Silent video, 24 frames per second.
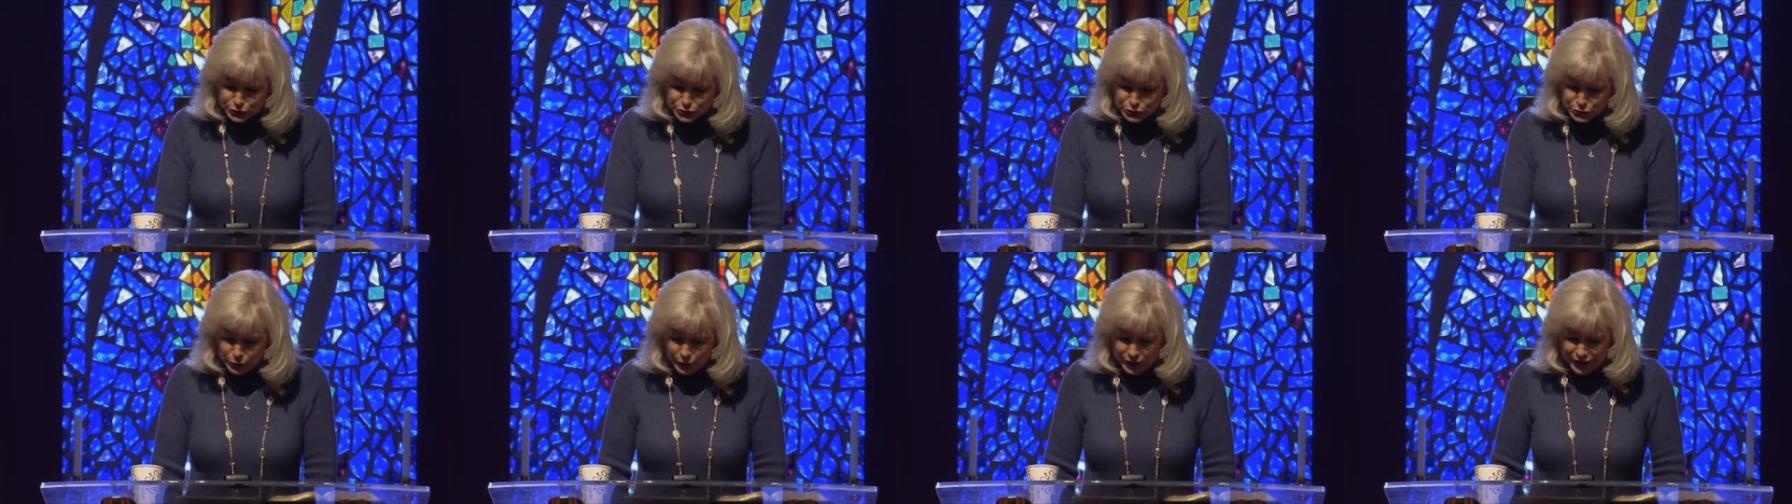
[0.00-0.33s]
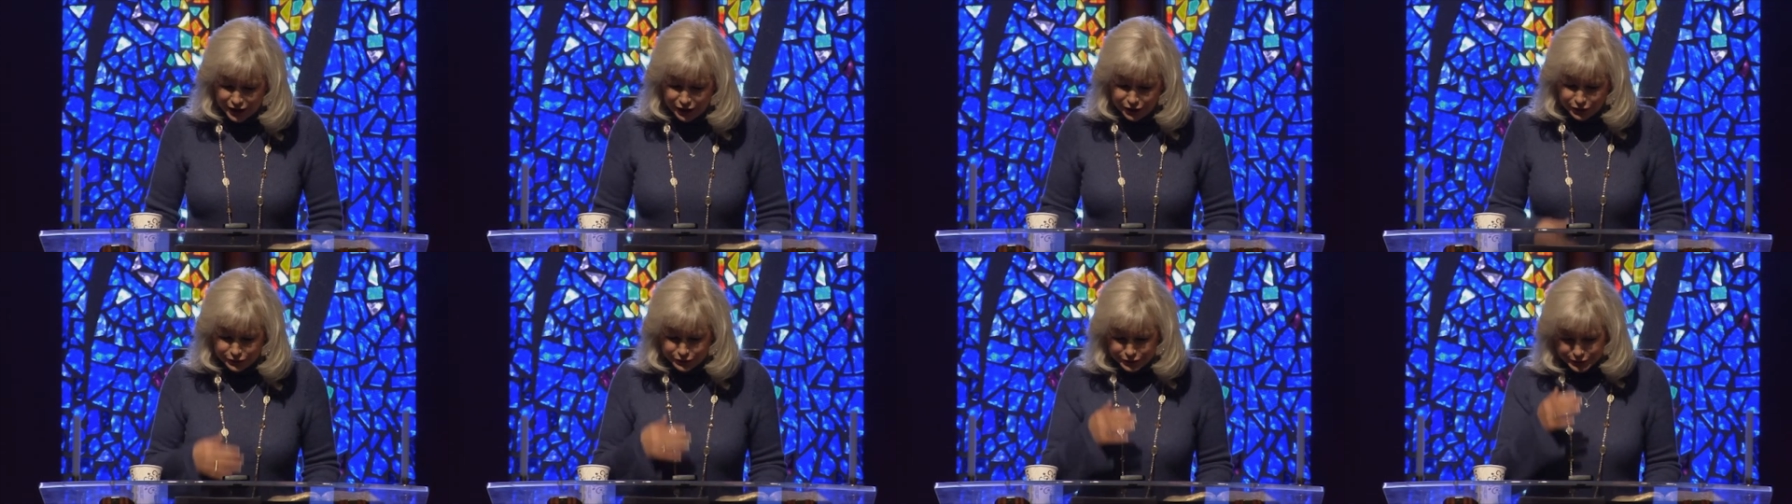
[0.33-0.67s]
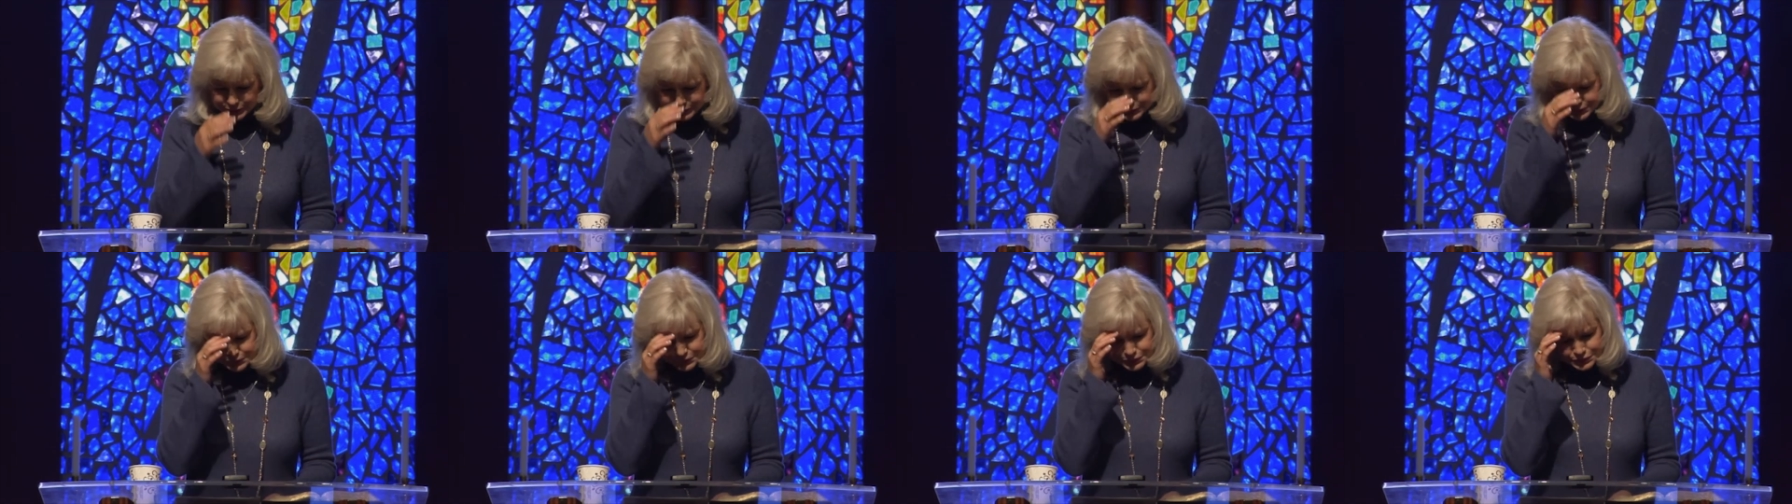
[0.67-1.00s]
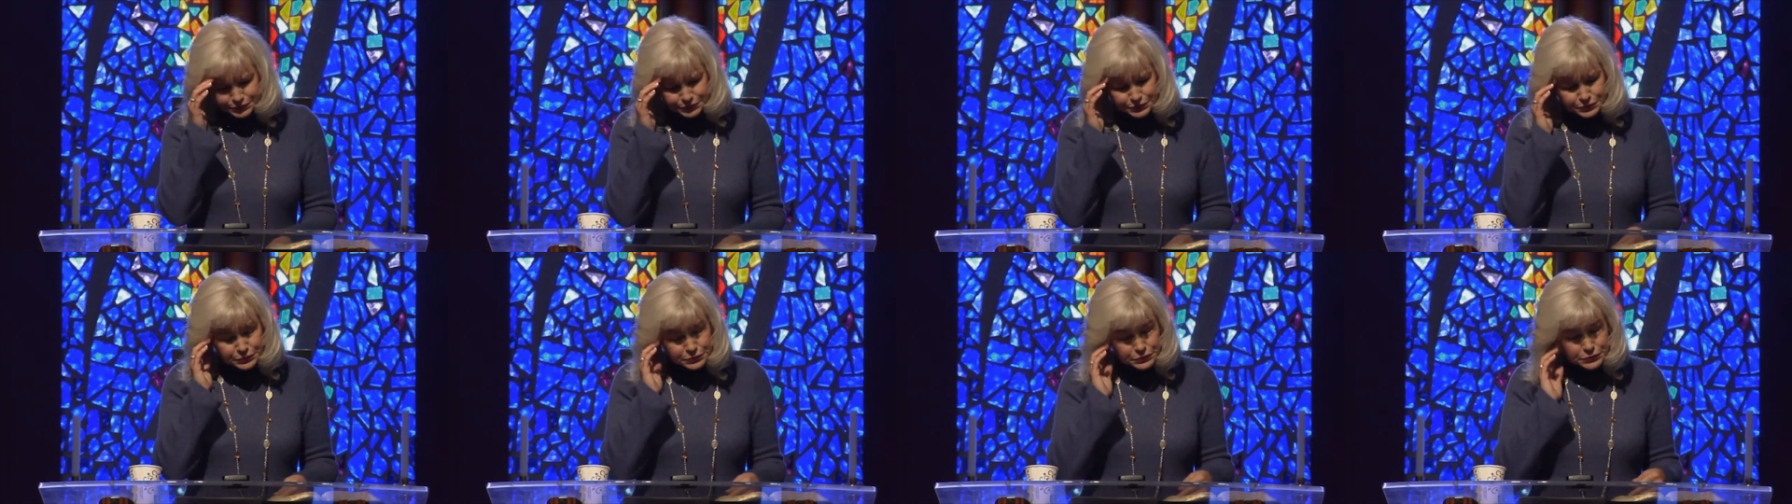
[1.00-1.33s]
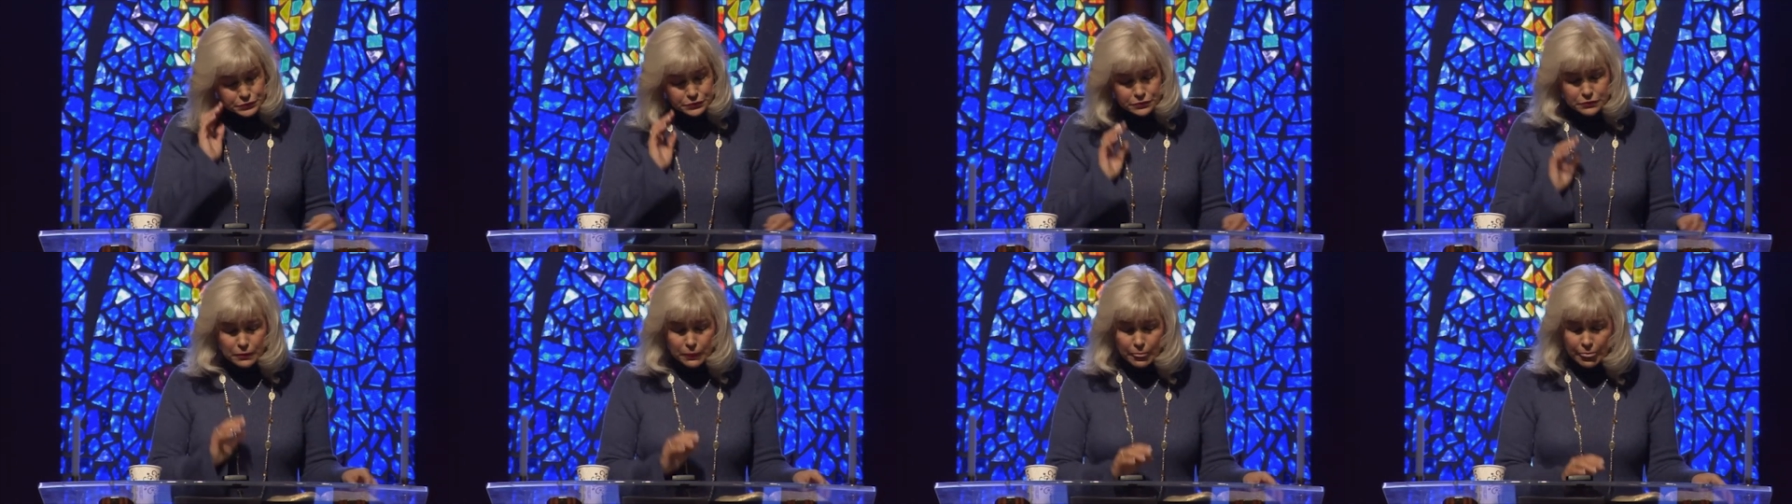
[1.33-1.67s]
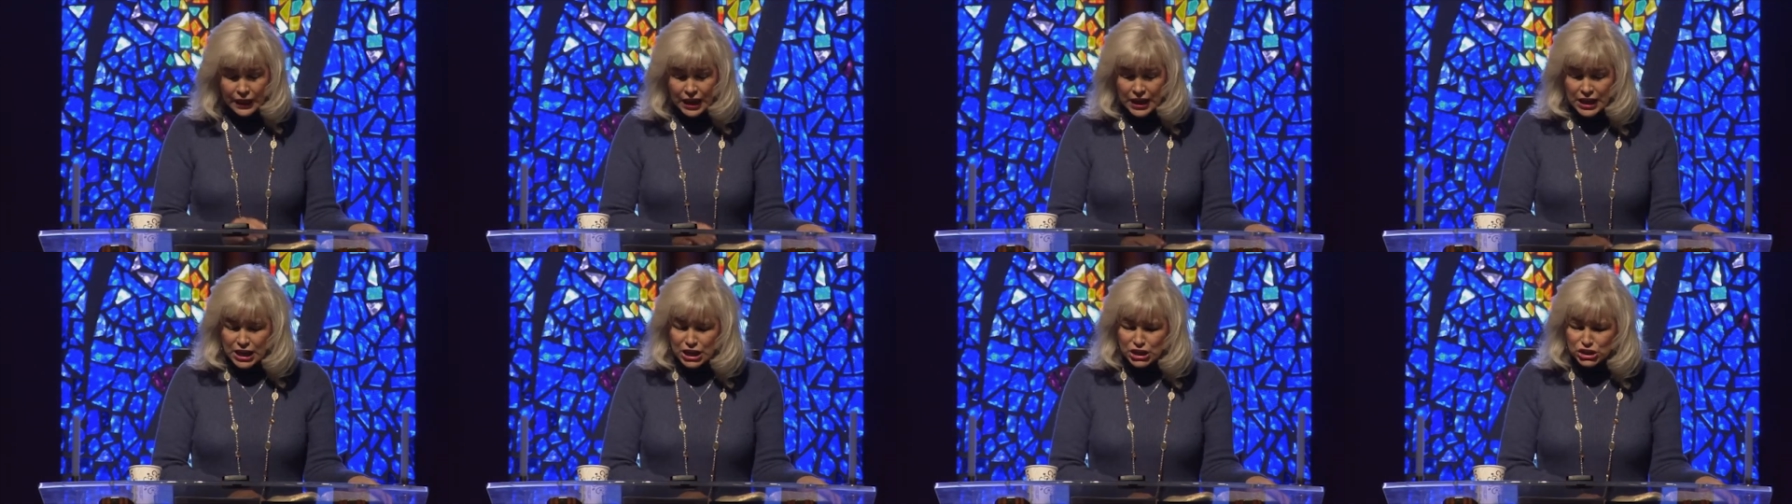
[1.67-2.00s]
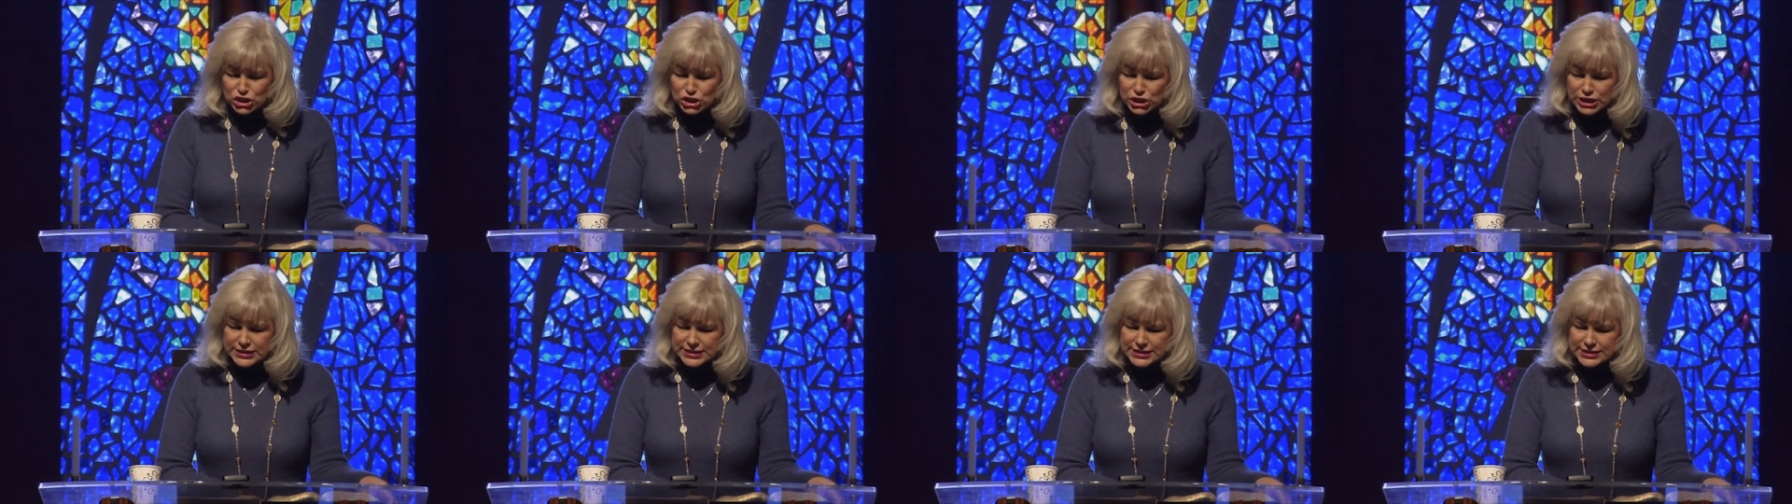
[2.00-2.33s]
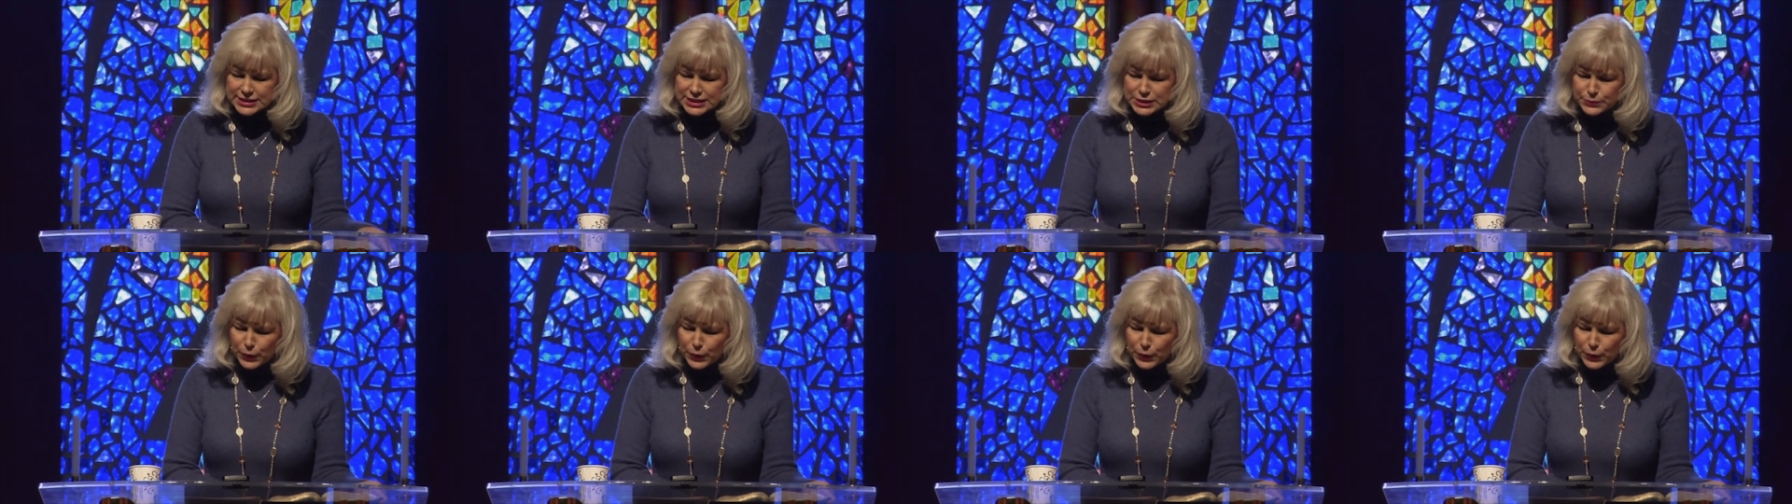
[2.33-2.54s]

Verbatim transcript: twelve. Jesus